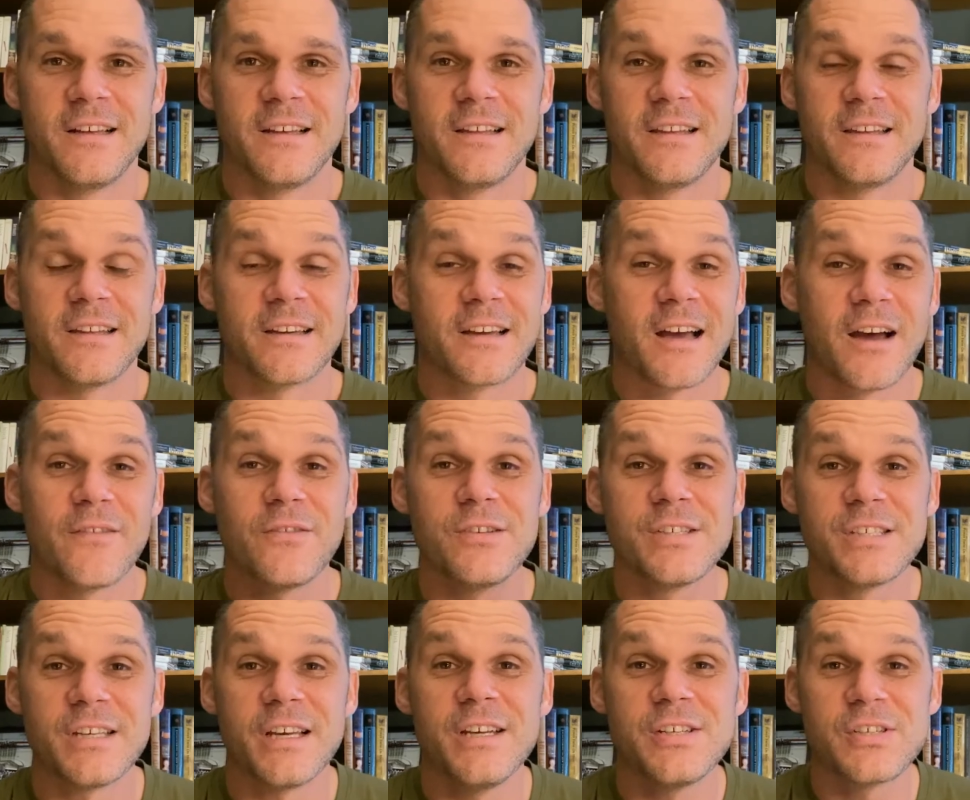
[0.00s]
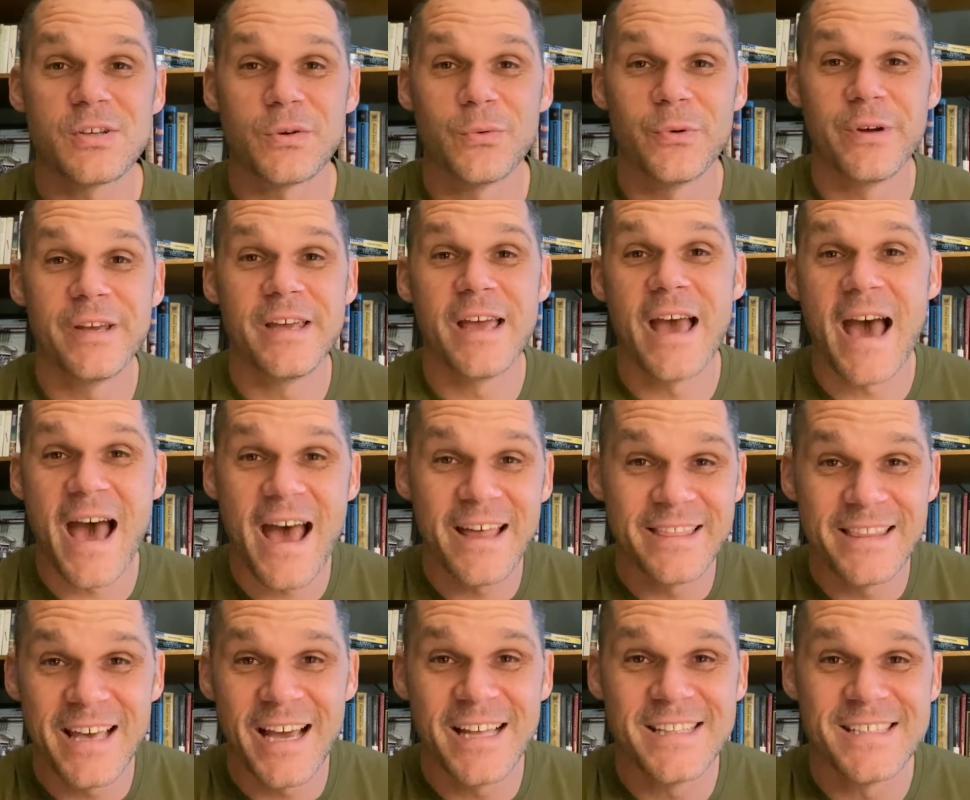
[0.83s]
The conversation we
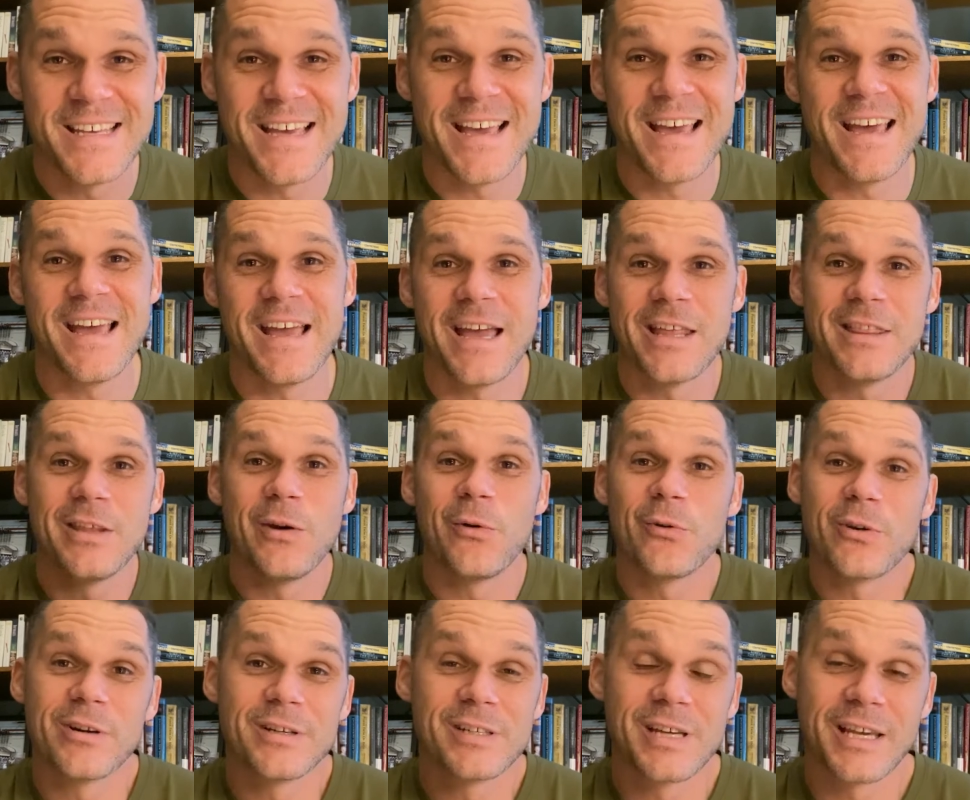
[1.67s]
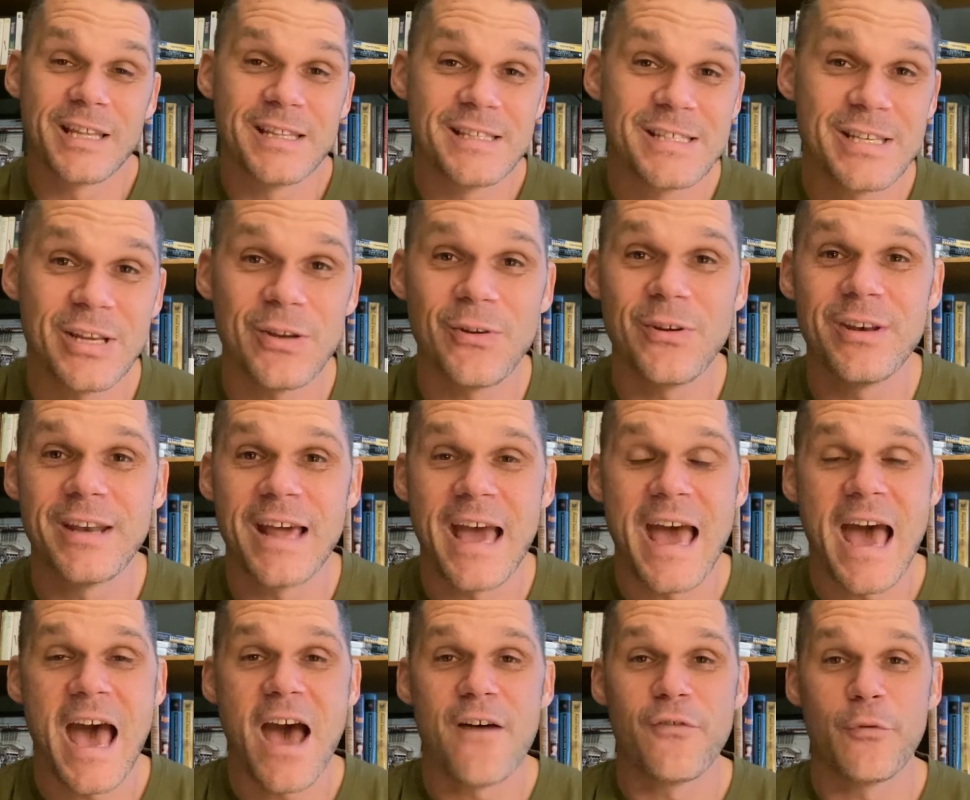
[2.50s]
had that day and that we're continuing to
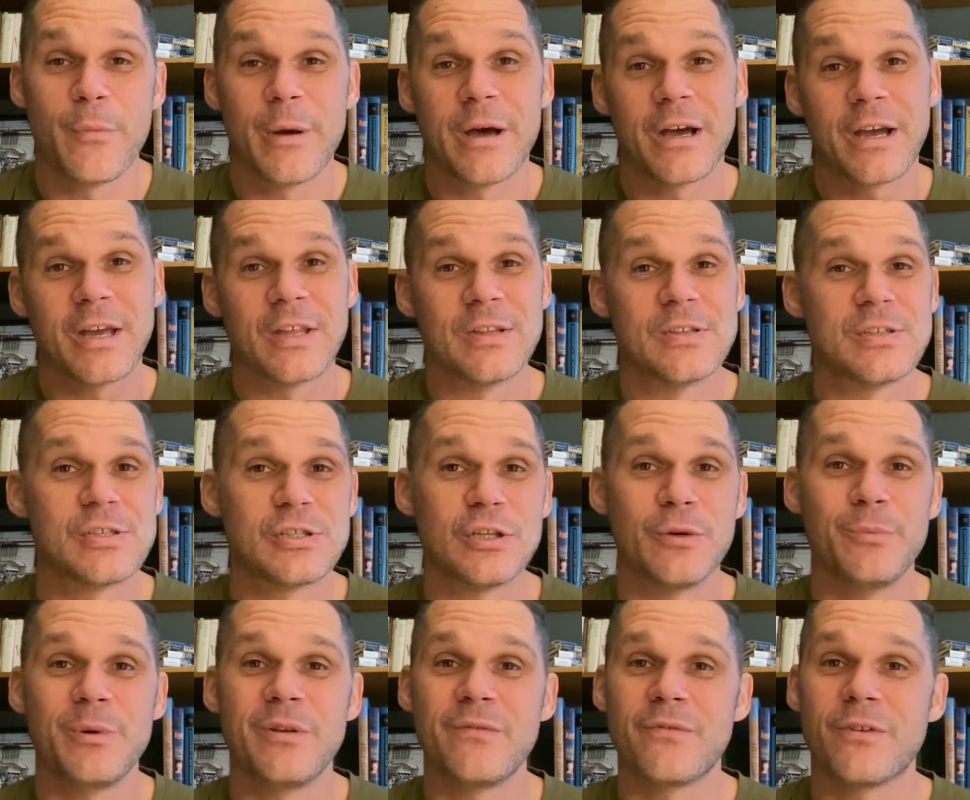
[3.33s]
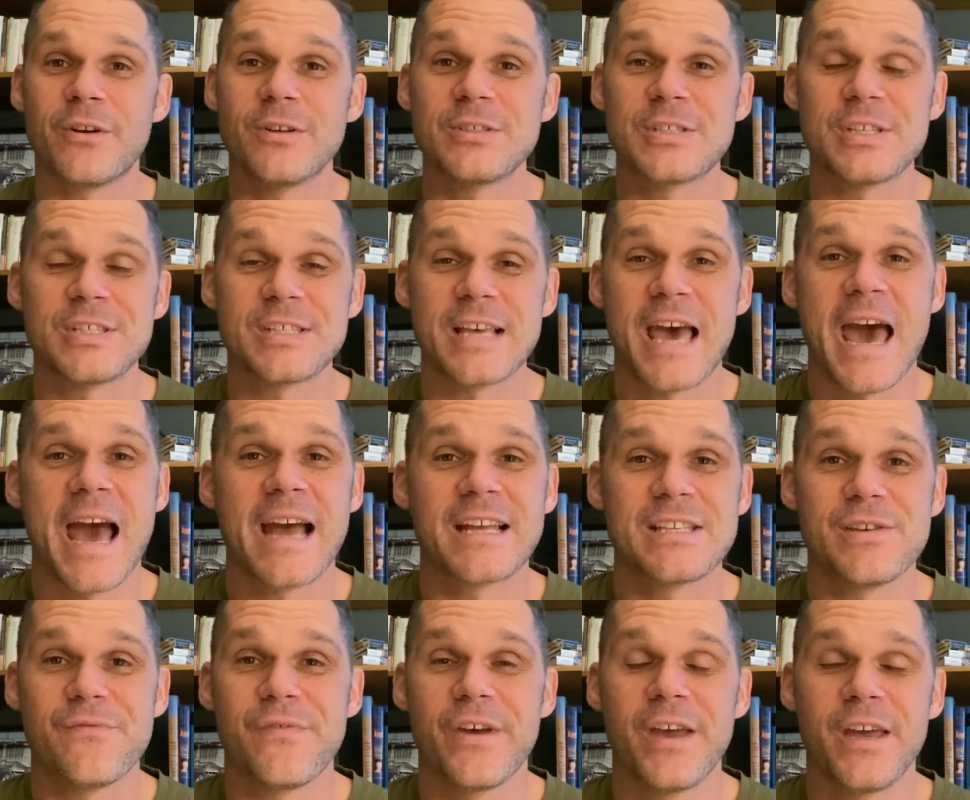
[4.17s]
have about consuming versus
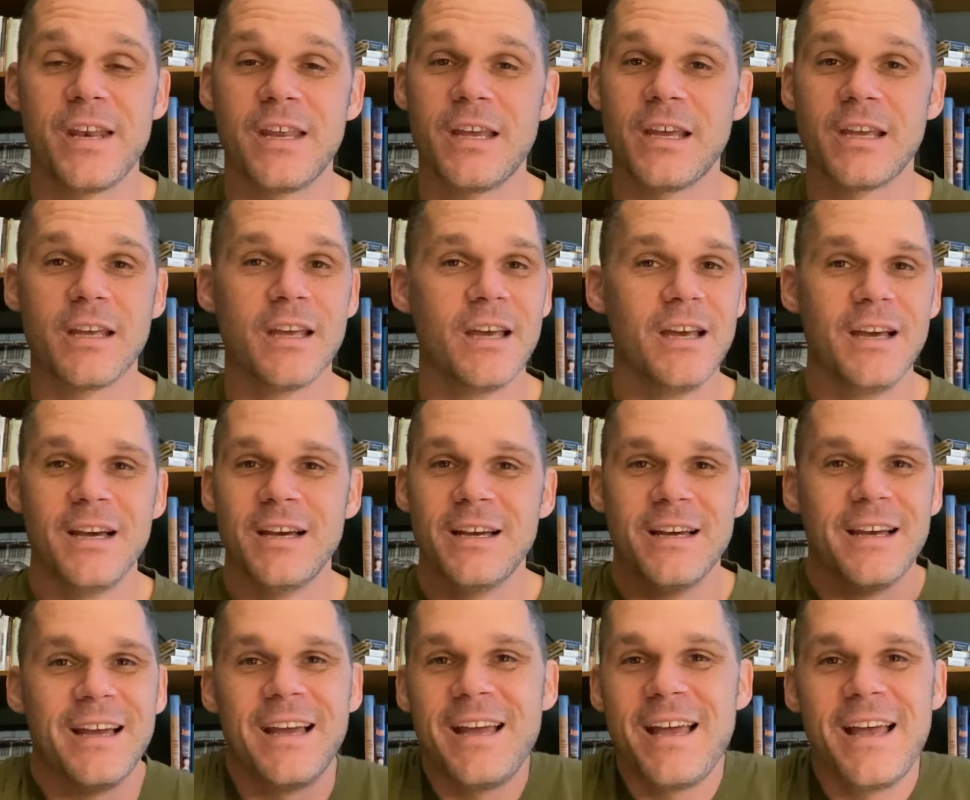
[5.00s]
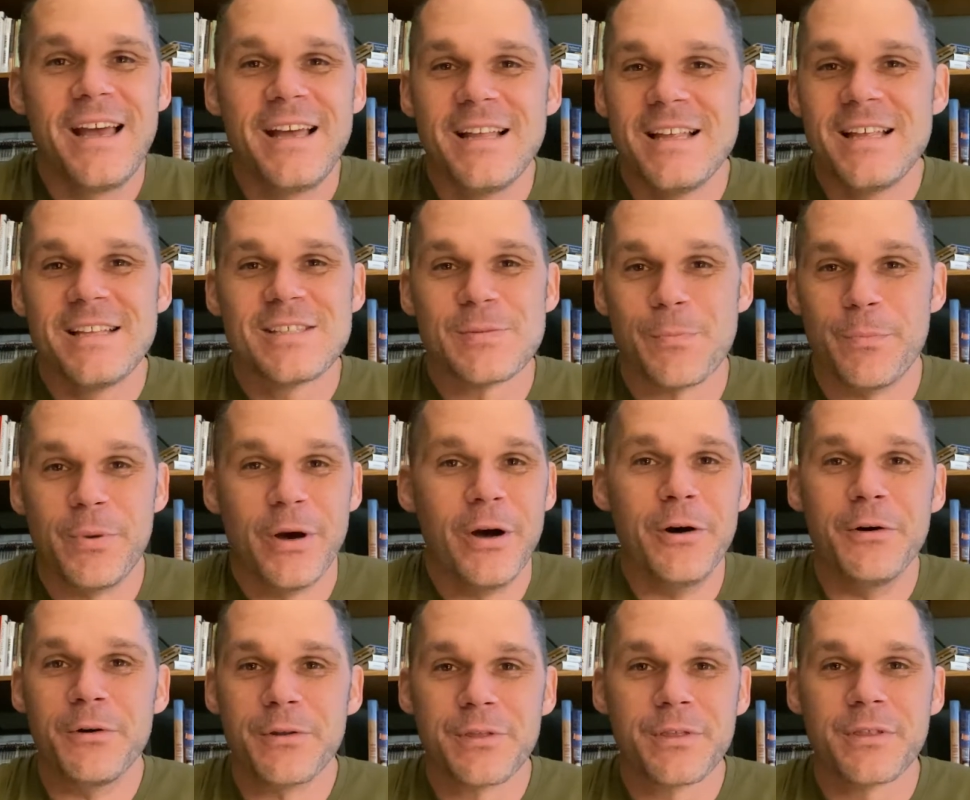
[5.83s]
activating, it's
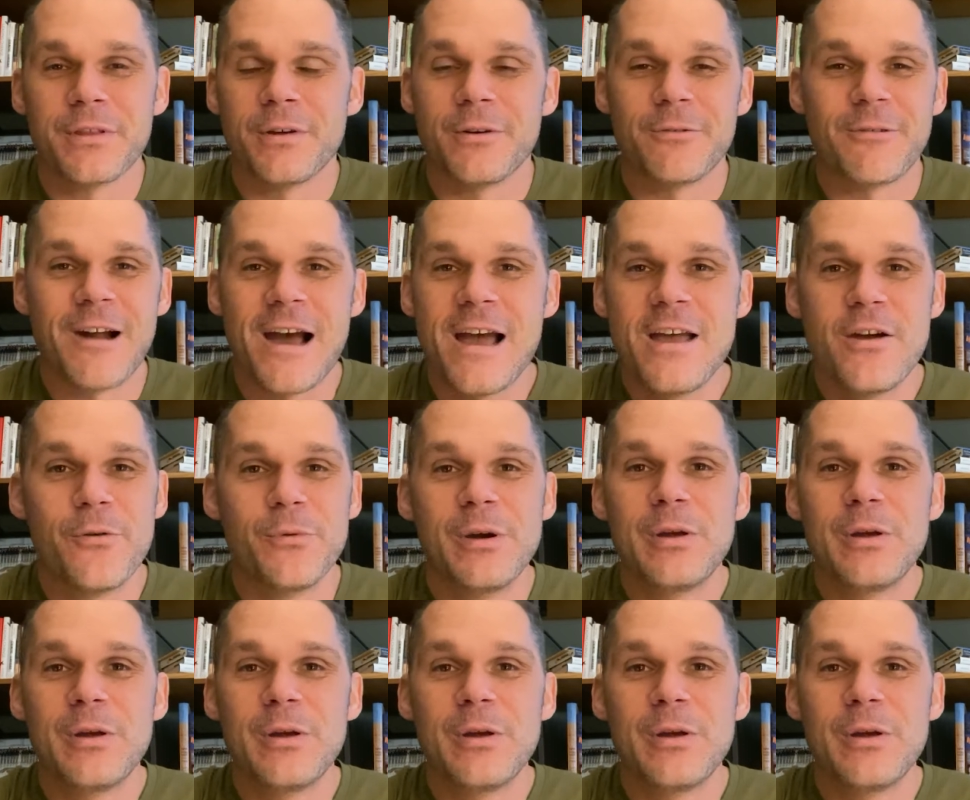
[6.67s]
both, right?